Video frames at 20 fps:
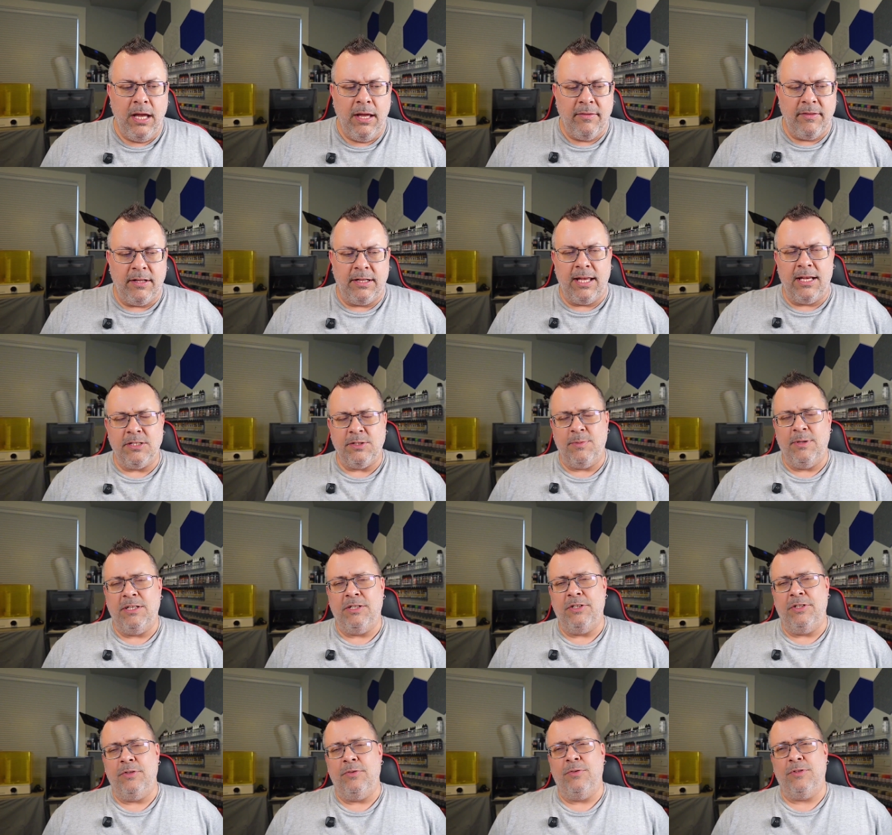that allows me
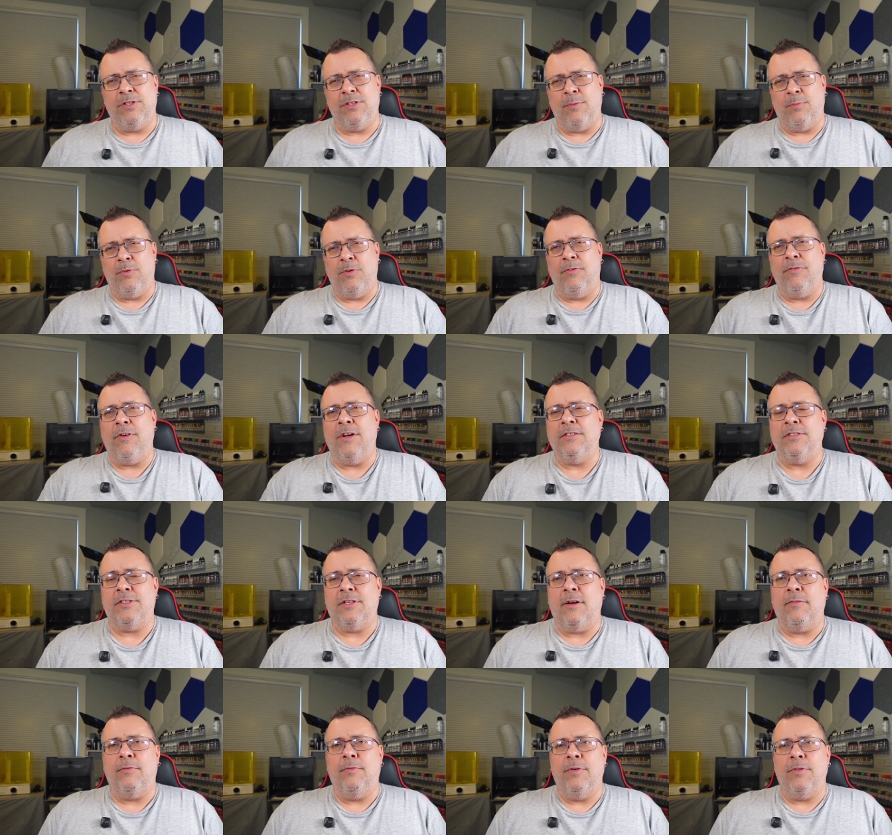to do some real fun
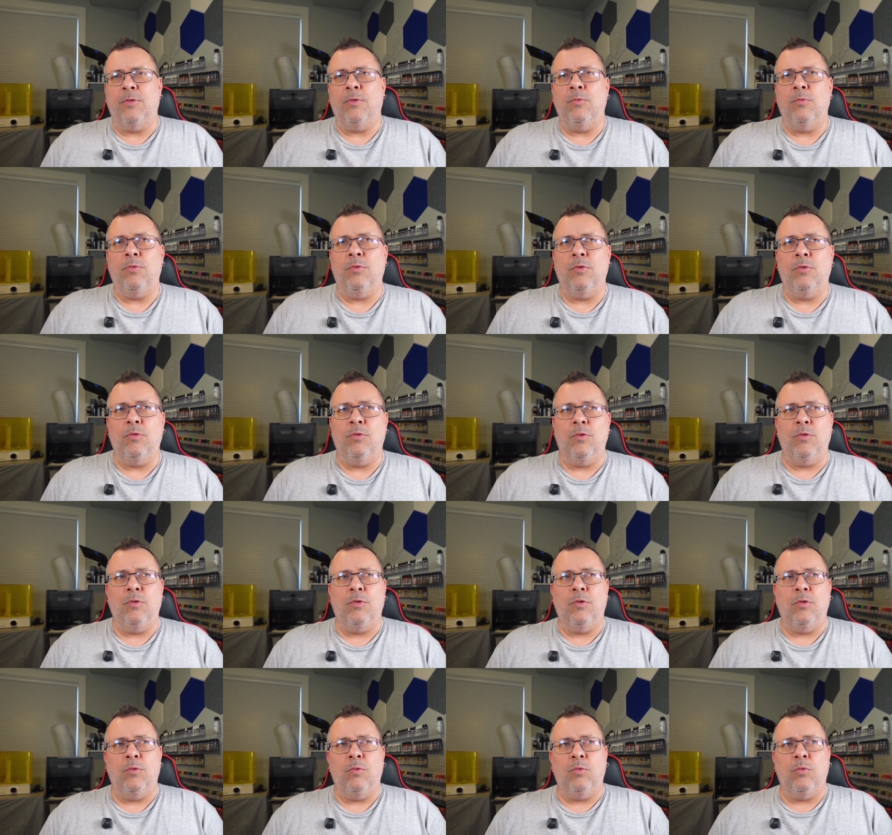stuff with
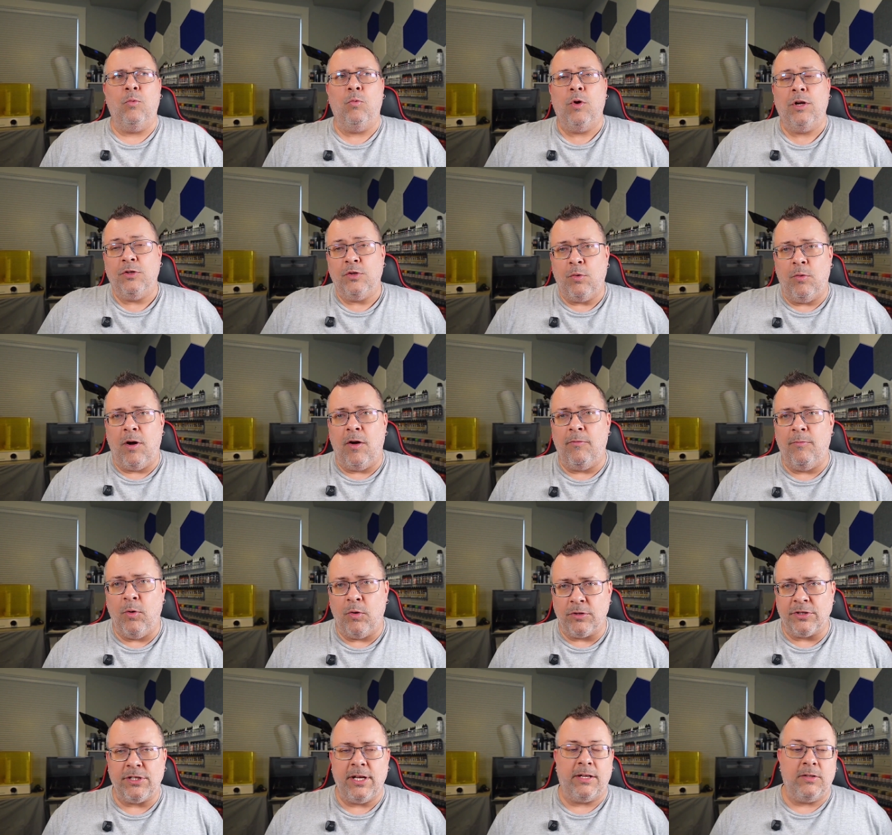112
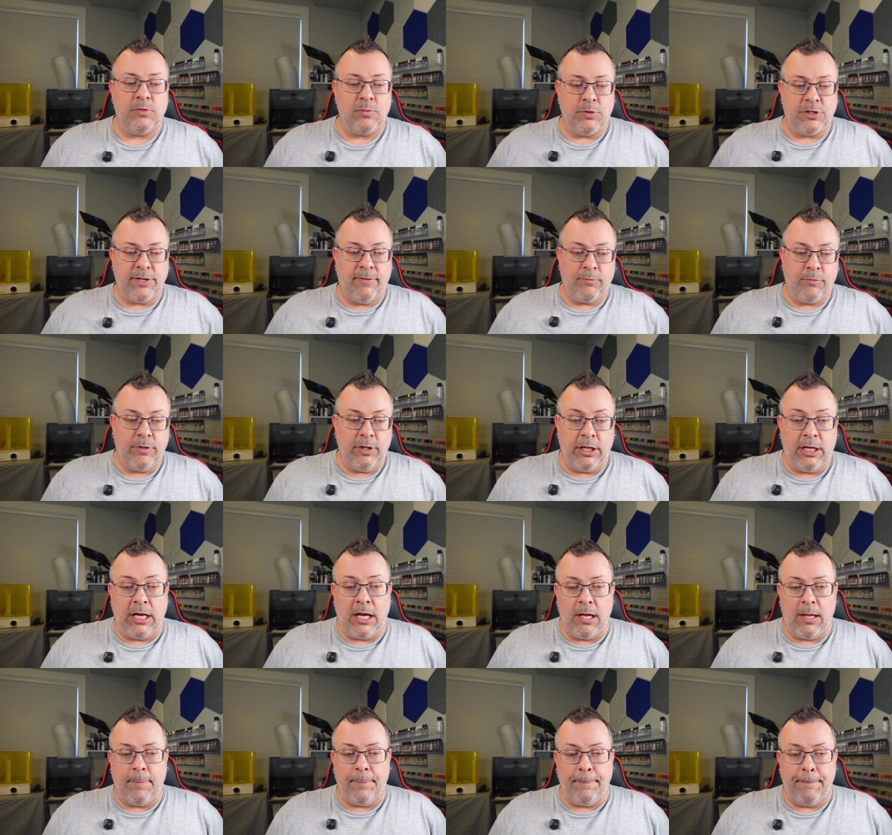motorcycles, which I've really
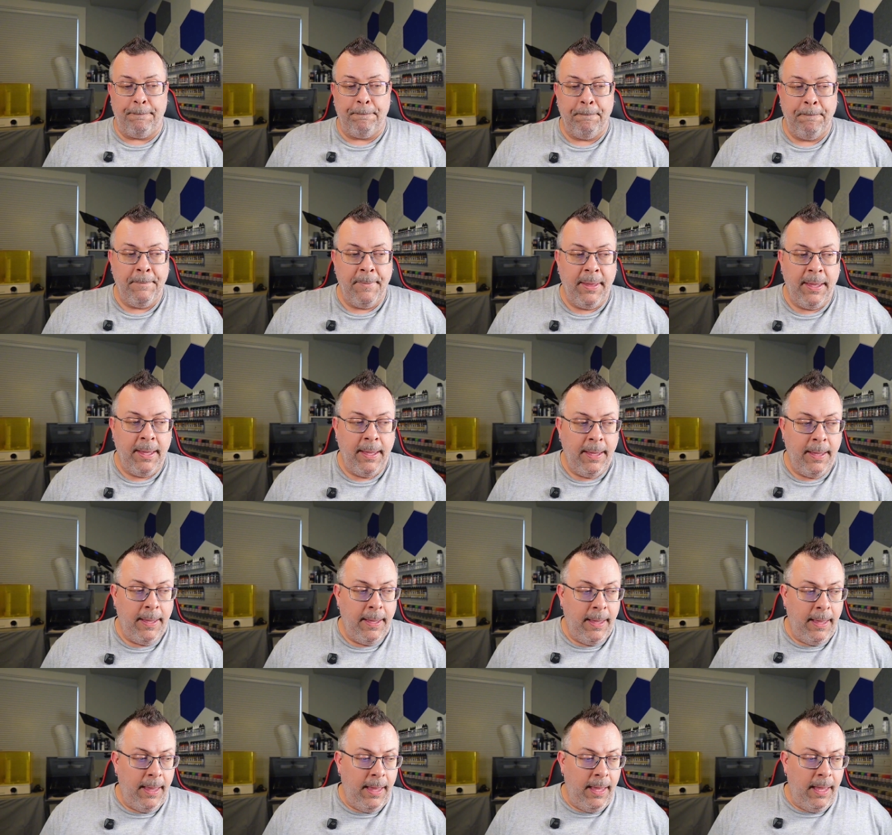come
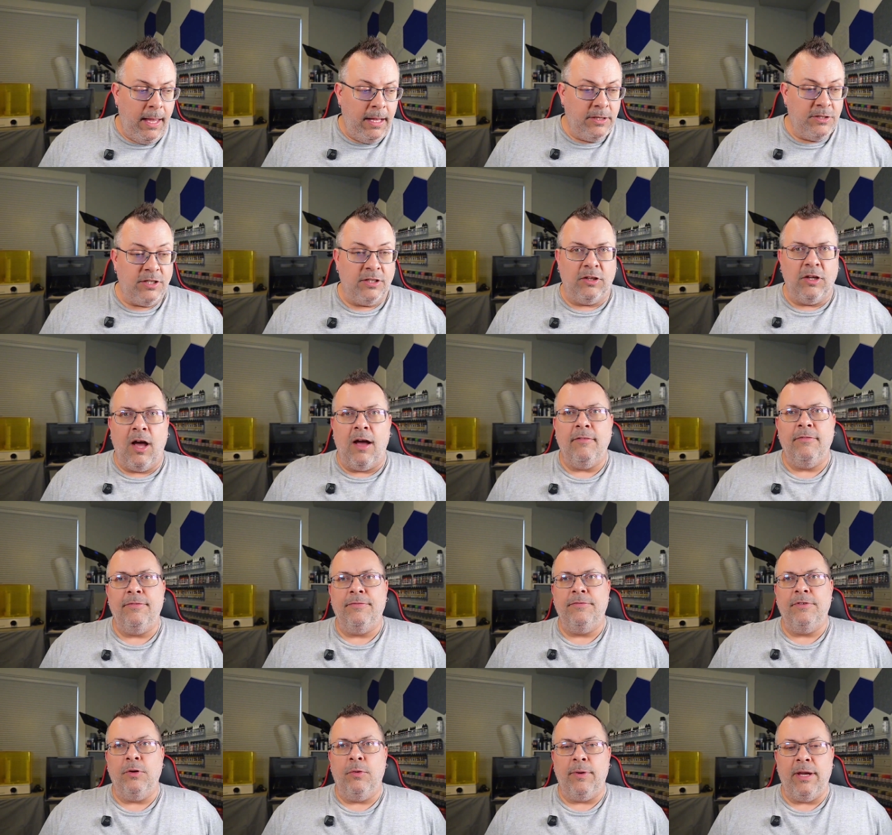to
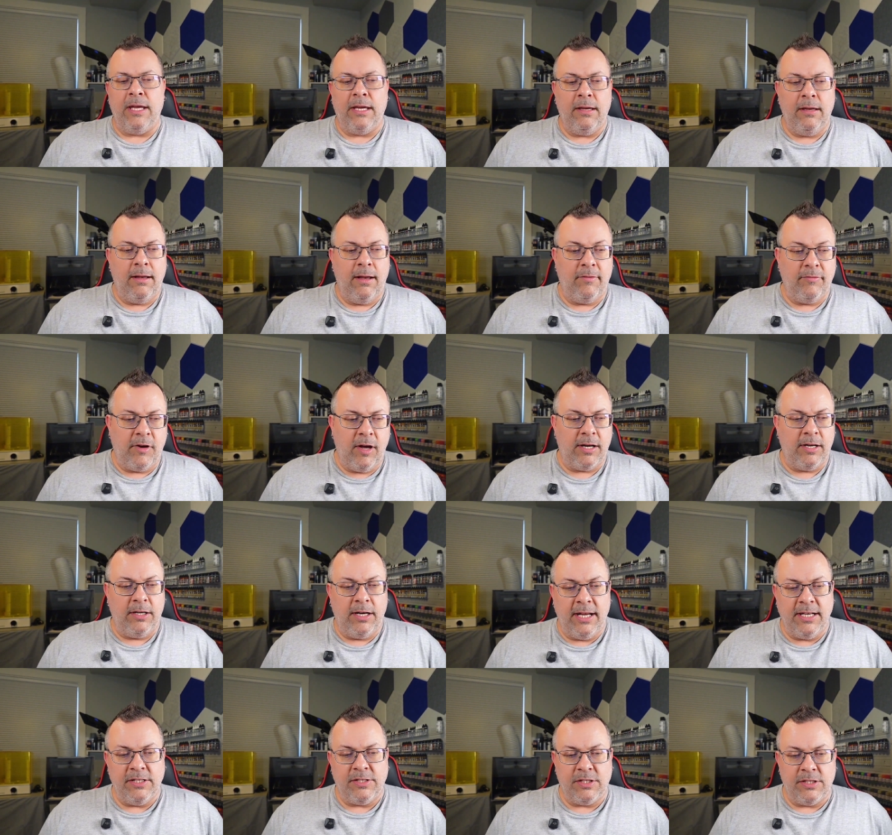love doing. I've got a
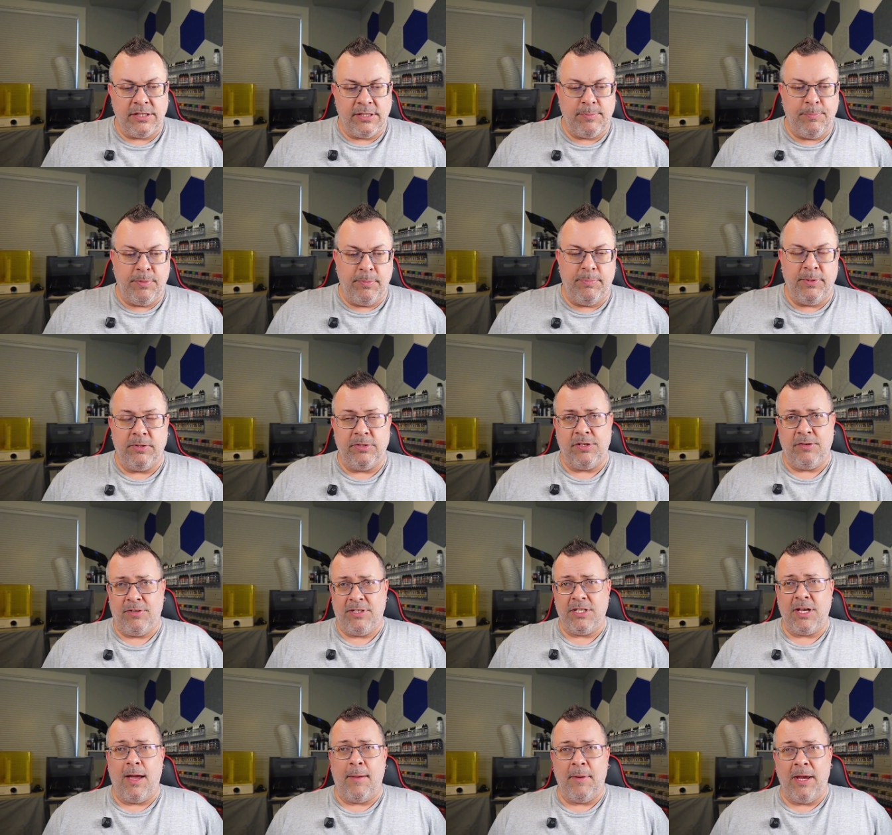nice build
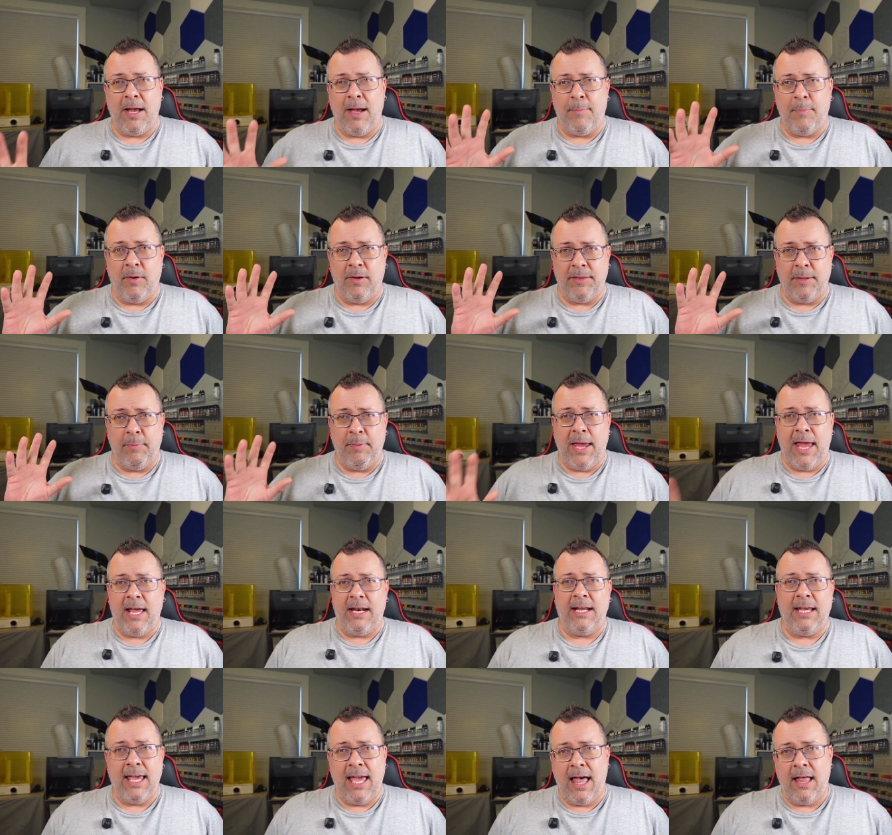series coming up on the
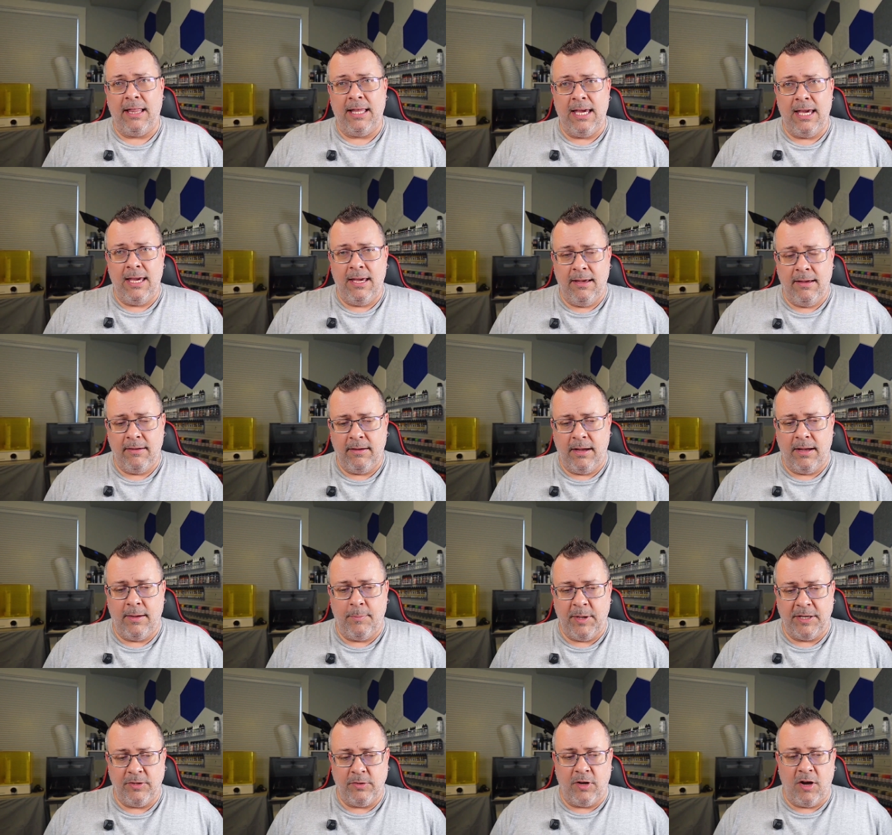Panigale
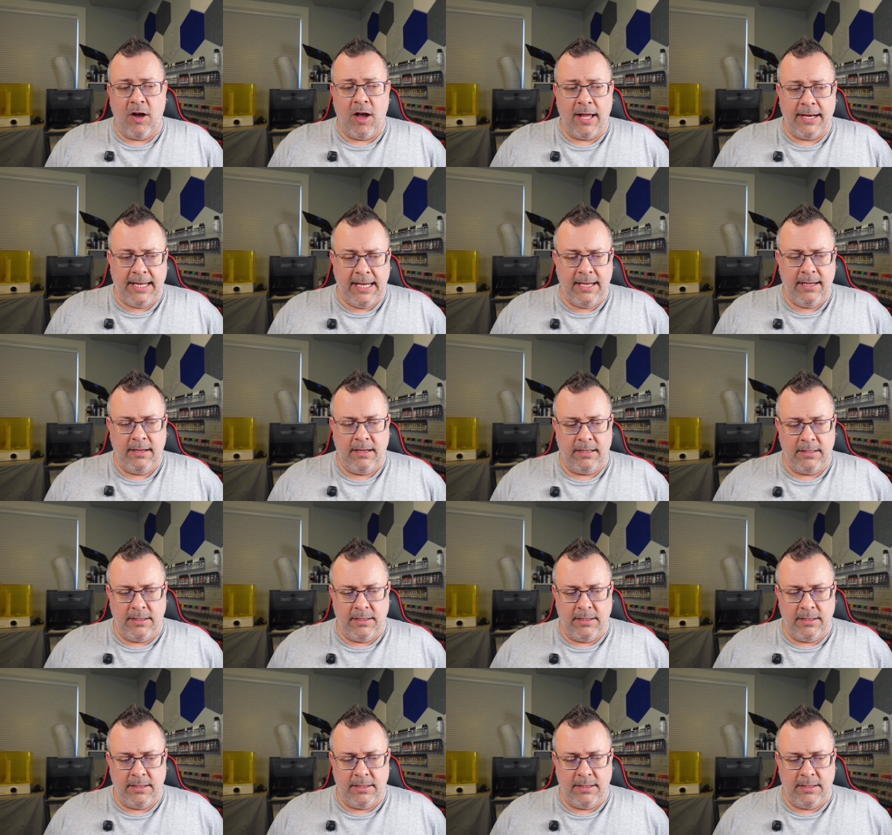by Ducati.